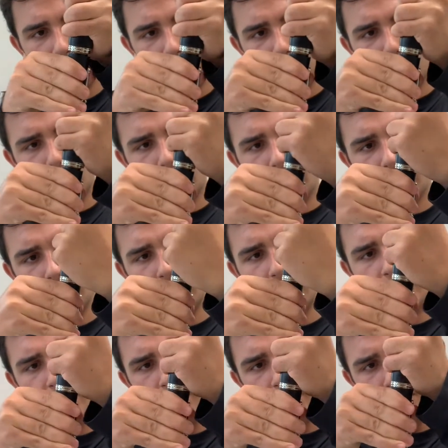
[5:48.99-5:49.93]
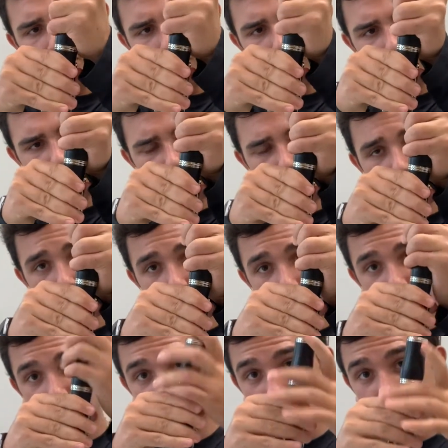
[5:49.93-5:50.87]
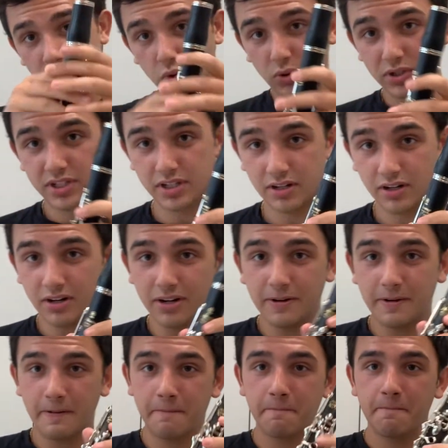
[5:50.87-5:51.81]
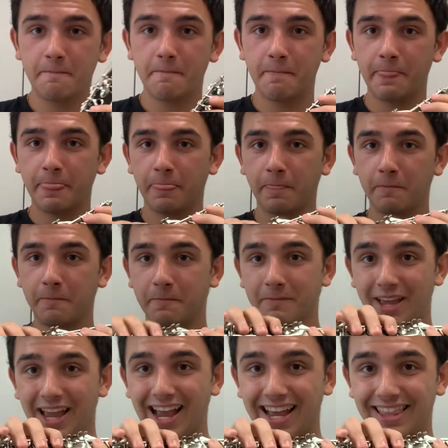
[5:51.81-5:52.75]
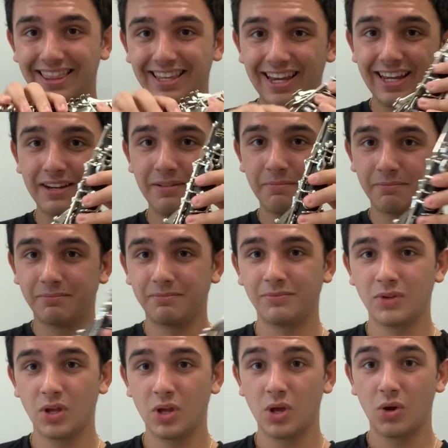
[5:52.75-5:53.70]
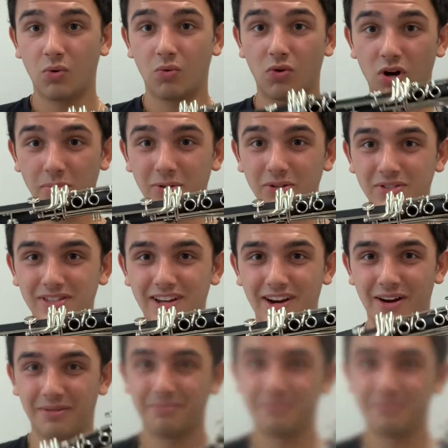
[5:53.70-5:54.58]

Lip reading: Okay, so we want to gently twist it on, and then we're almost there.